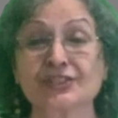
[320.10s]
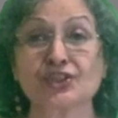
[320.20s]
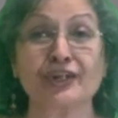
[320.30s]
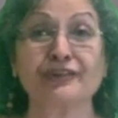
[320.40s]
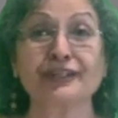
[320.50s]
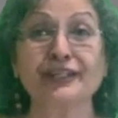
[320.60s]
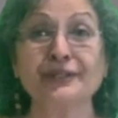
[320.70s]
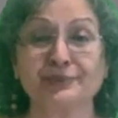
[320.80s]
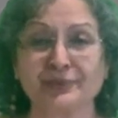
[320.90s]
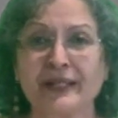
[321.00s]
general
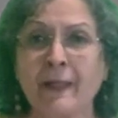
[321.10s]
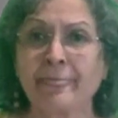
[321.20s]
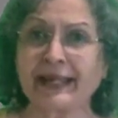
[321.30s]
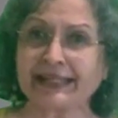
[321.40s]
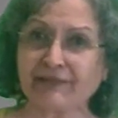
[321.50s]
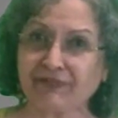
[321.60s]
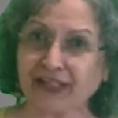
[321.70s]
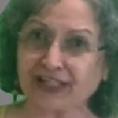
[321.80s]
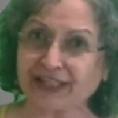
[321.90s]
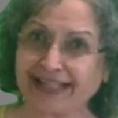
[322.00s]
knew that if
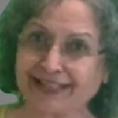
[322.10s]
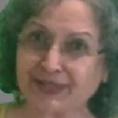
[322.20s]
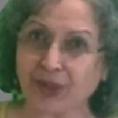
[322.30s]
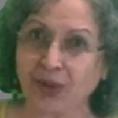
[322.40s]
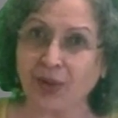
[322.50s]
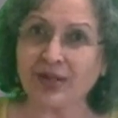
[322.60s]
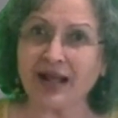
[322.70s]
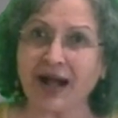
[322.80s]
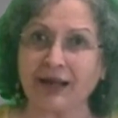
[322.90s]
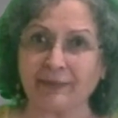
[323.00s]
he can get his
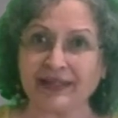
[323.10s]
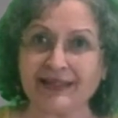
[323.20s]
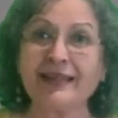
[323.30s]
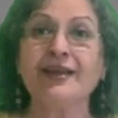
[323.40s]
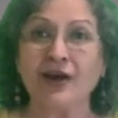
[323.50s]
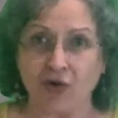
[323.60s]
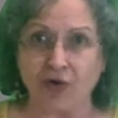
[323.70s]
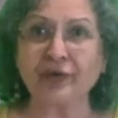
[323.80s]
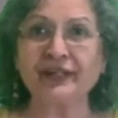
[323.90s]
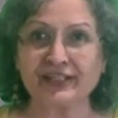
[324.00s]
whole army
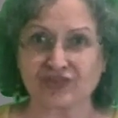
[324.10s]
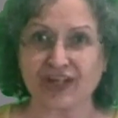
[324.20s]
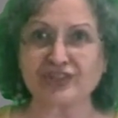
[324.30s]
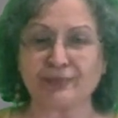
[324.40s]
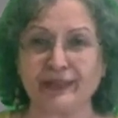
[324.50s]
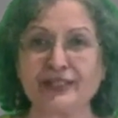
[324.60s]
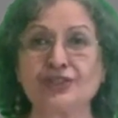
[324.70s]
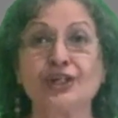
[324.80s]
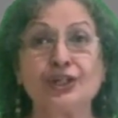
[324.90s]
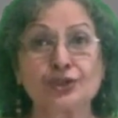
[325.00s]
or his
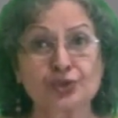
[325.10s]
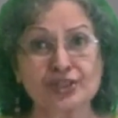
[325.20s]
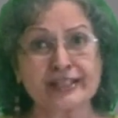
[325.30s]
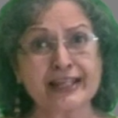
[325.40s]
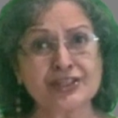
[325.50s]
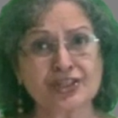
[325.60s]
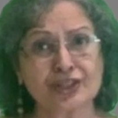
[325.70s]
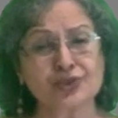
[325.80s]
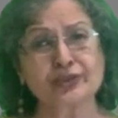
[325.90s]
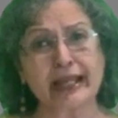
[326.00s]
regiment to the
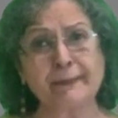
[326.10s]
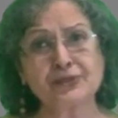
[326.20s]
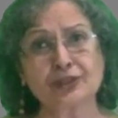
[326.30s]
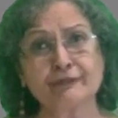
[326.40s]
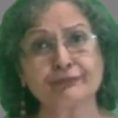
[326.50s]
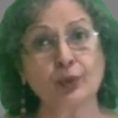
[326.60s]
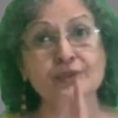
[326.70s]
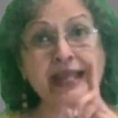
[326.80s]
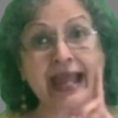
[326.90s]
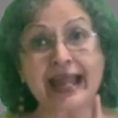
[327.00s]
center to capture the
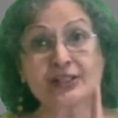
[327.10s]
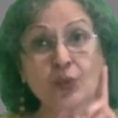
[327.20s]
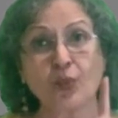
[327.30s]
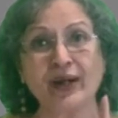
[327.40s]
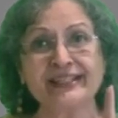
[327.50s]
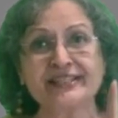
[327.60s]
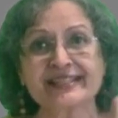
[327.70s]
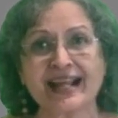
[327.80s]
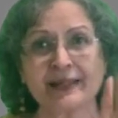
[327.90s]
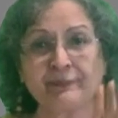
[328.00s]
fort at one
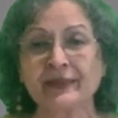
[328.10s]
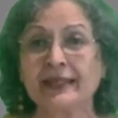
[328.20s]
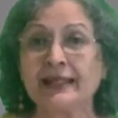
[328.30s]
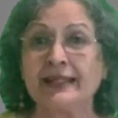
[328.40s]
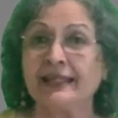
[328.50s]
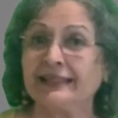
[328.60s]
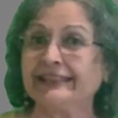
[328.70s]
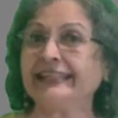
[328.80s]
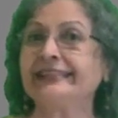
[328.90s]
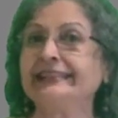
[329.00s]
time,
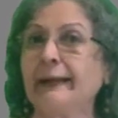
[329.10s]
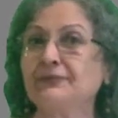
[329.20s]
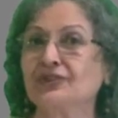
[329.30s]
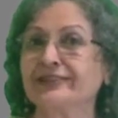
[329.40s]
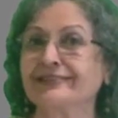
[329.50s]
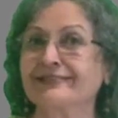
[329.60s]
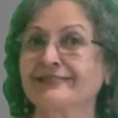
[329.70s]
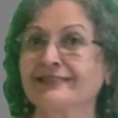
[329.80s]
they can capture it.